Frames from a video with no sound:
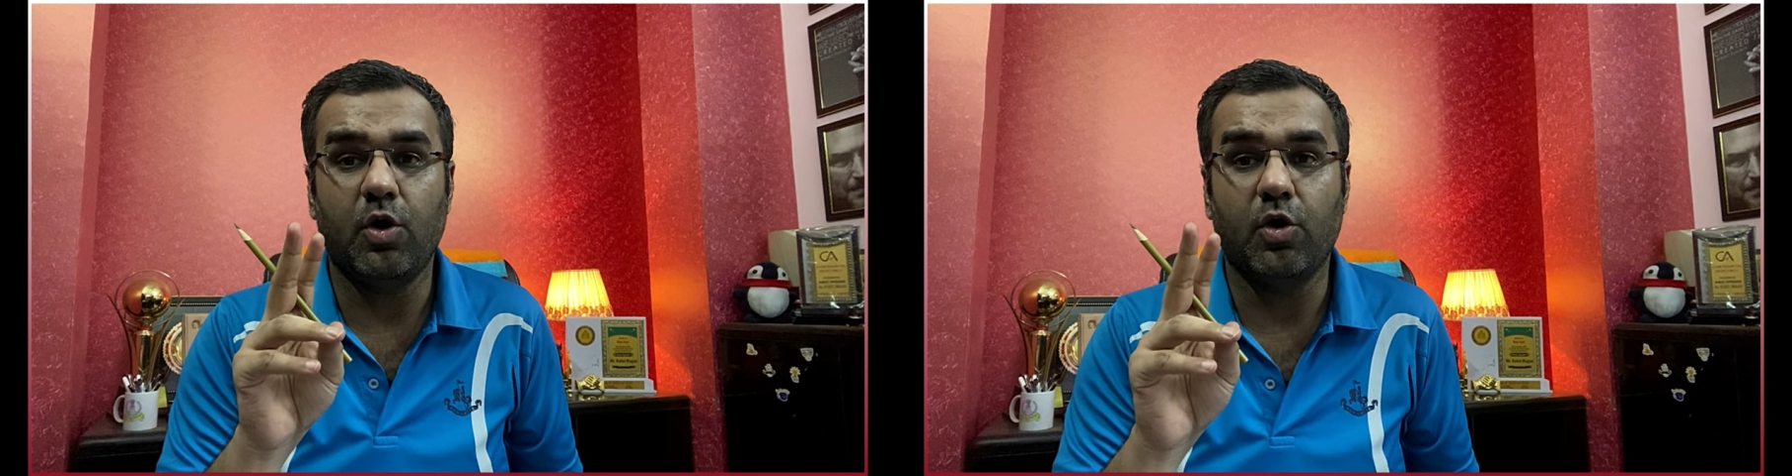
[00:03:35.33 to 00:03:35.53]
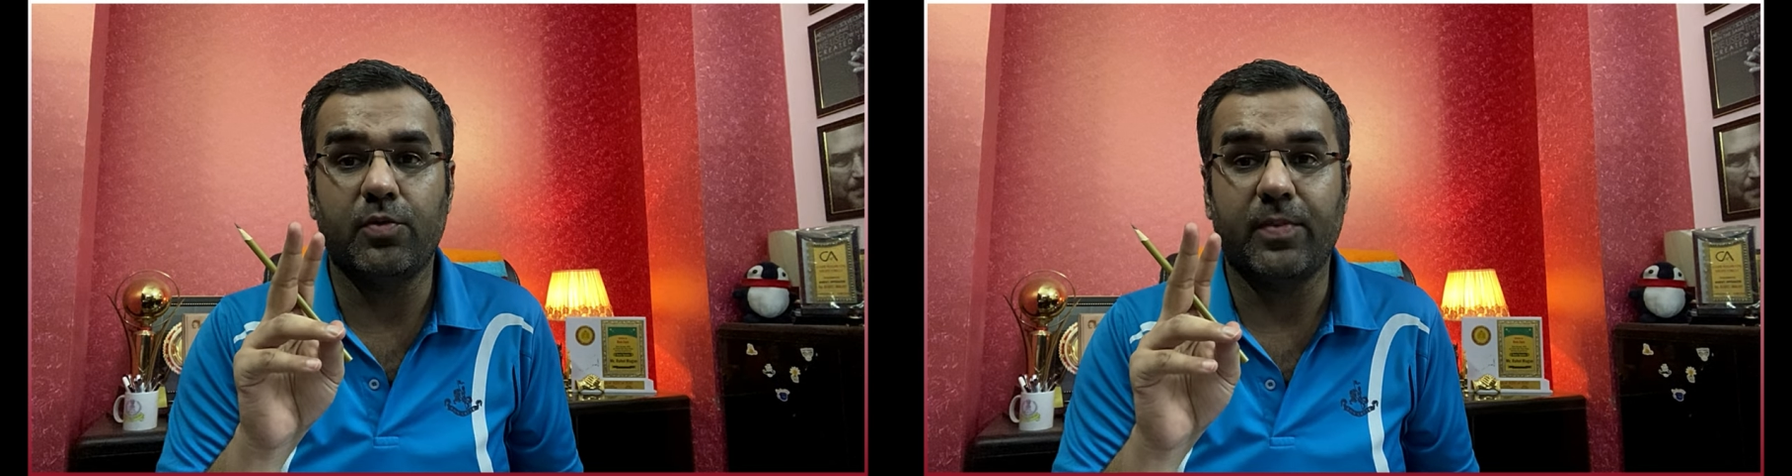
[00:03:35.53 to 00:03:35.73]

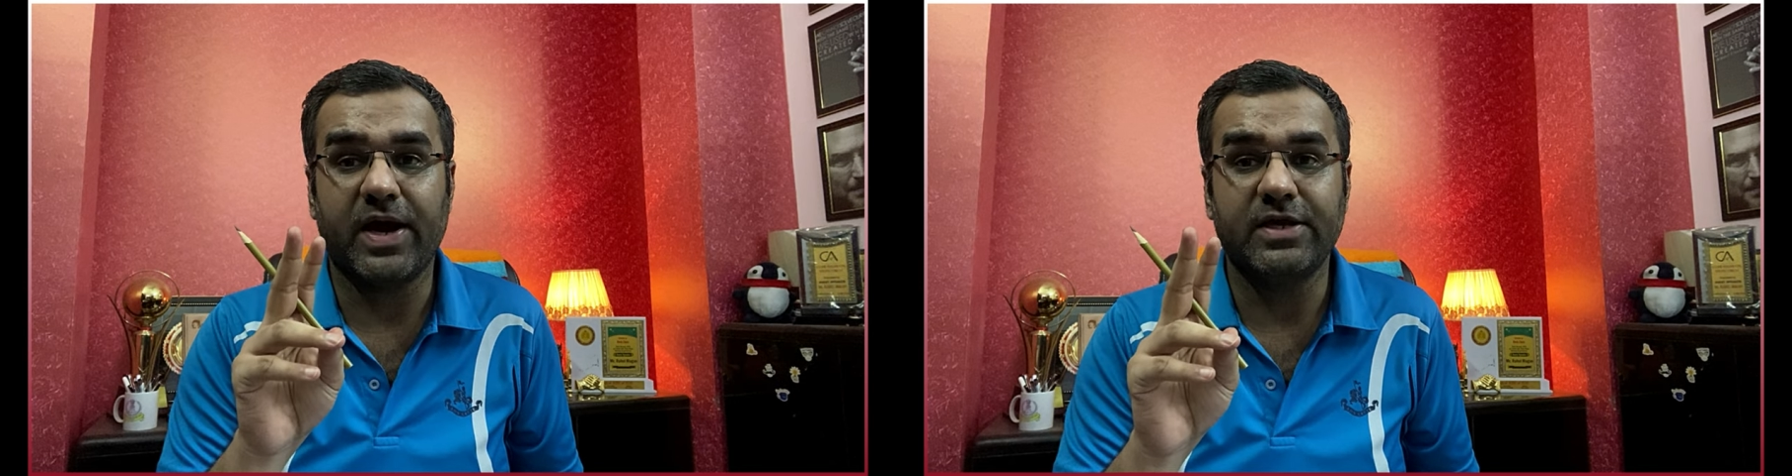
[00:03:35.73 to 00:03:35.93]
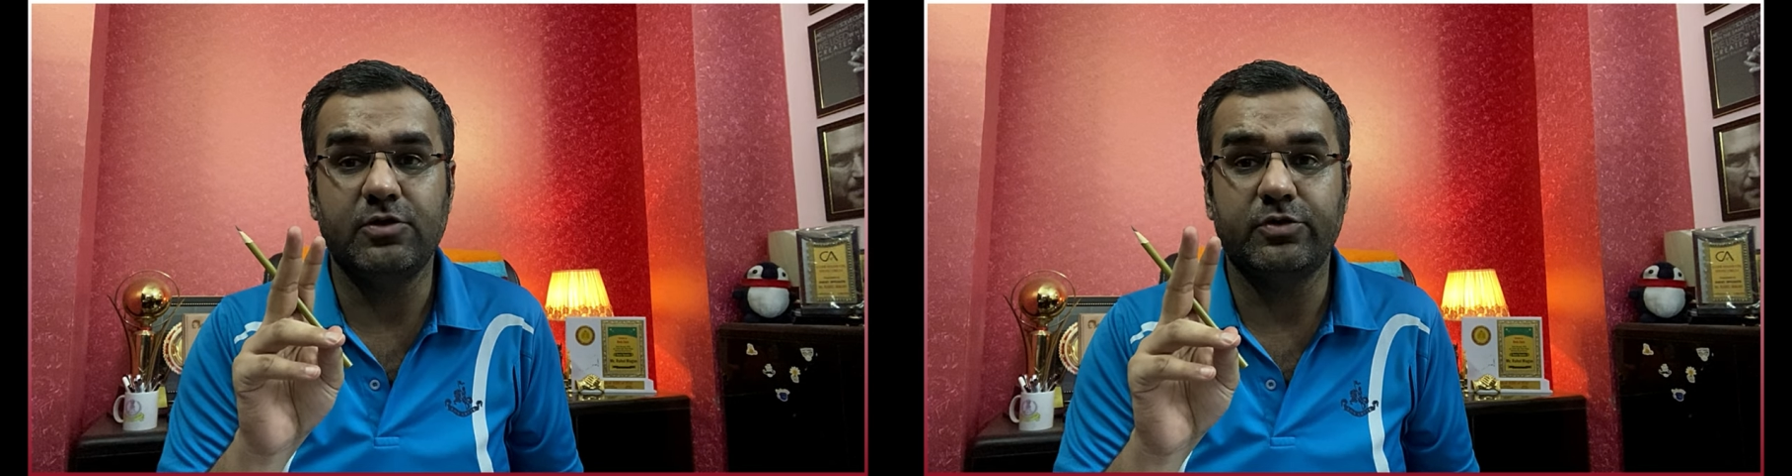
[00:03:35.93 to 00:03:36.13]
on
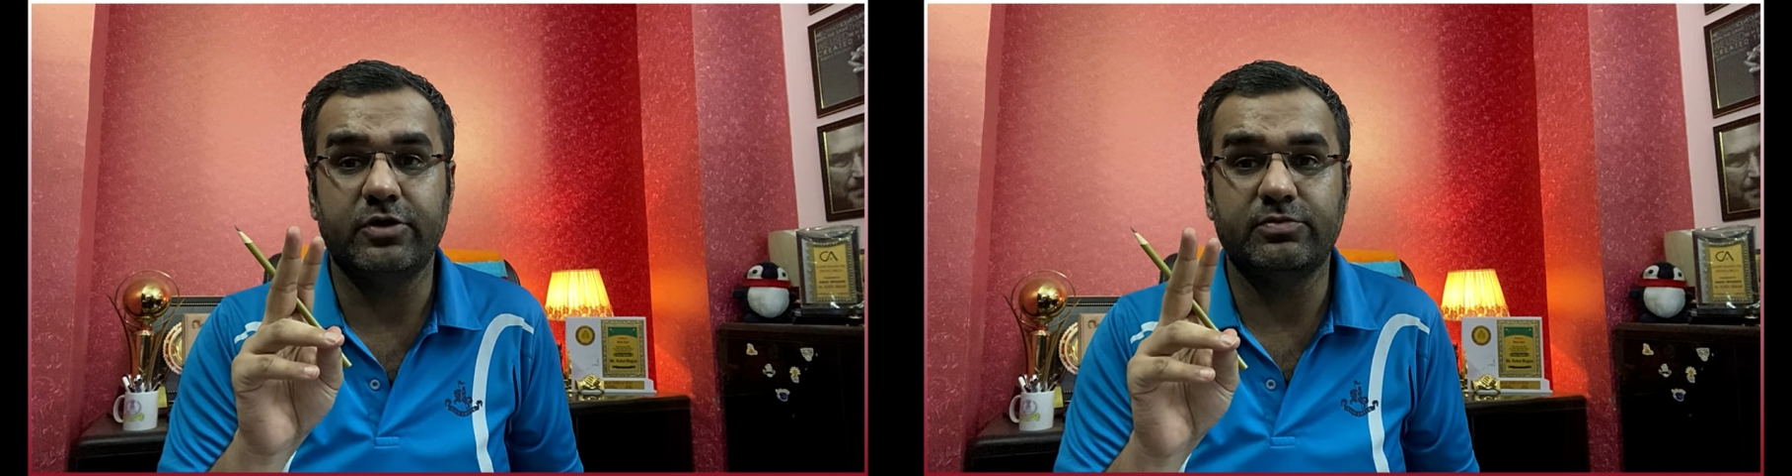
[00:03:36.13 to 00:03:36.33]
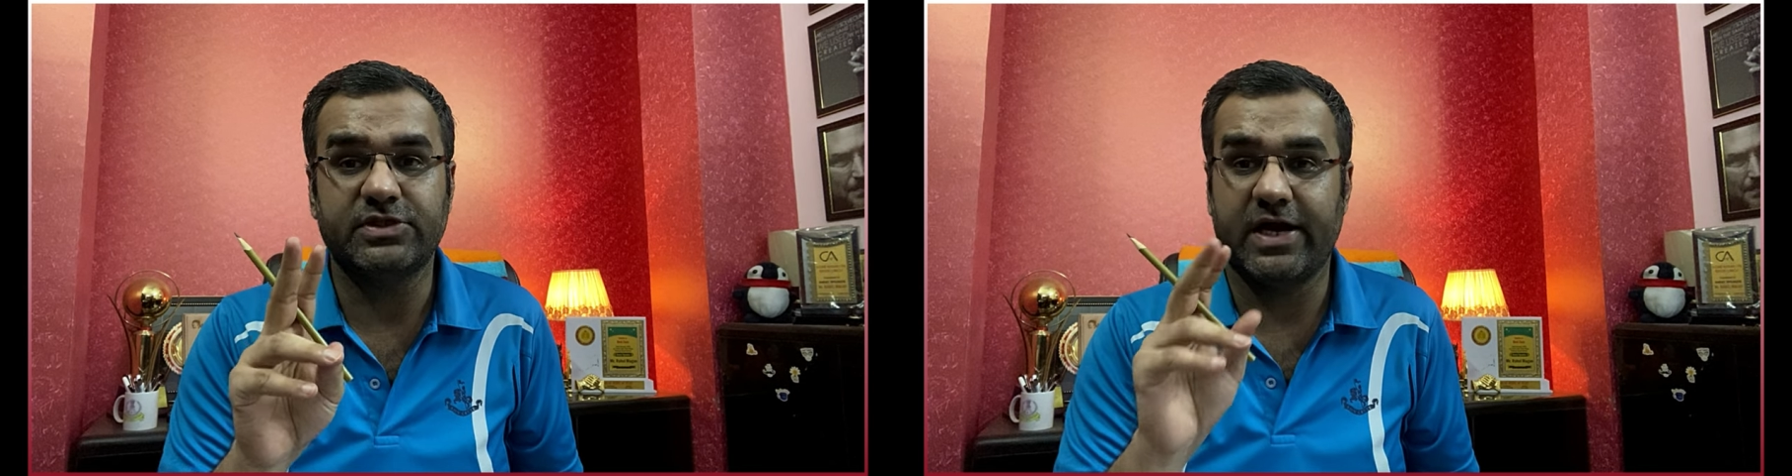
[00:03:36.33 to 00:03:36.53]
my
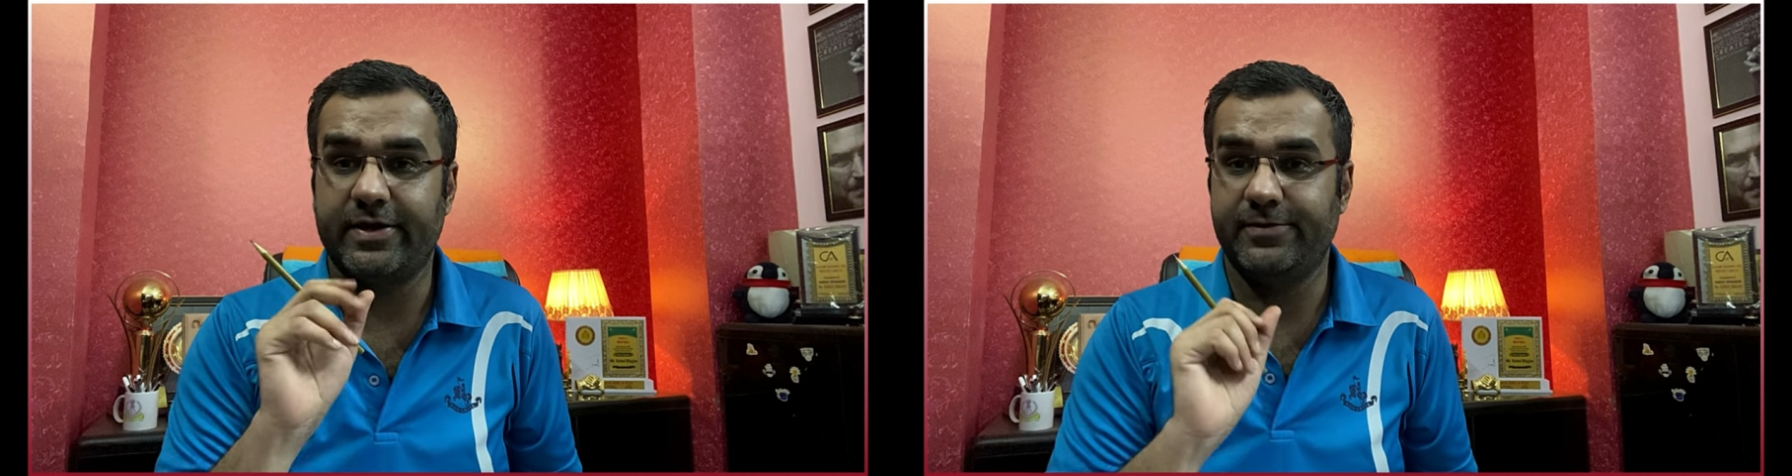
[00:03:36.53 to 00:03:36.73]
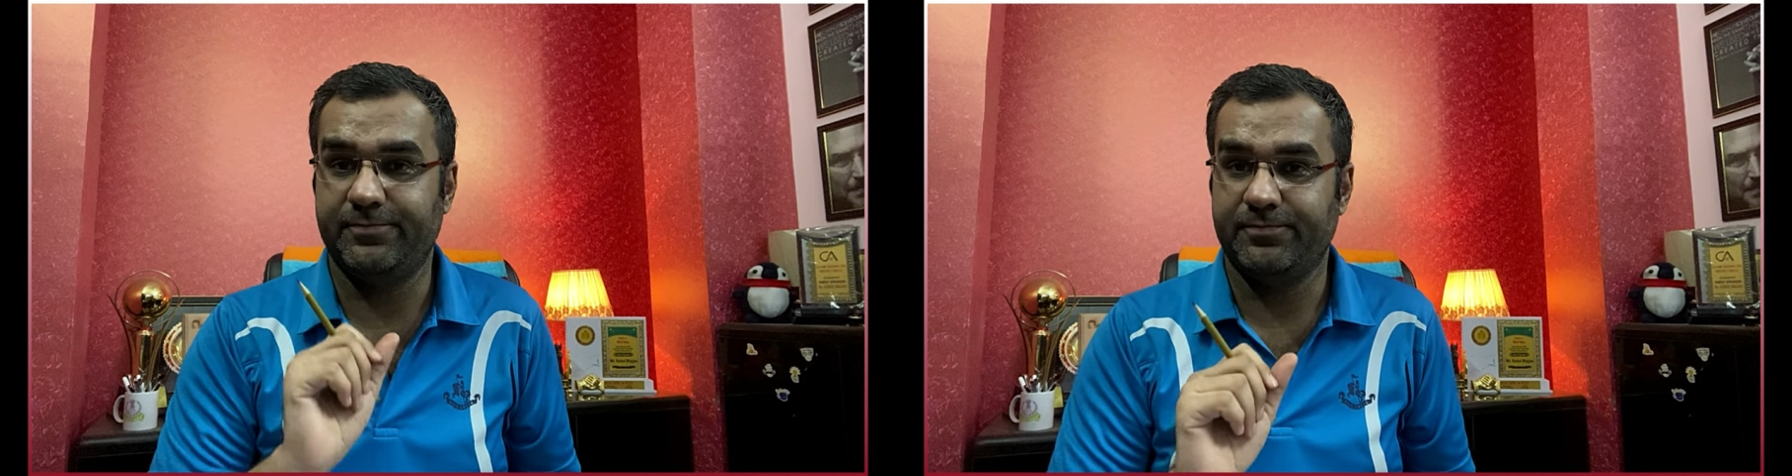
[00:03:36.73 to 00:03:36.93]
YouTube channel.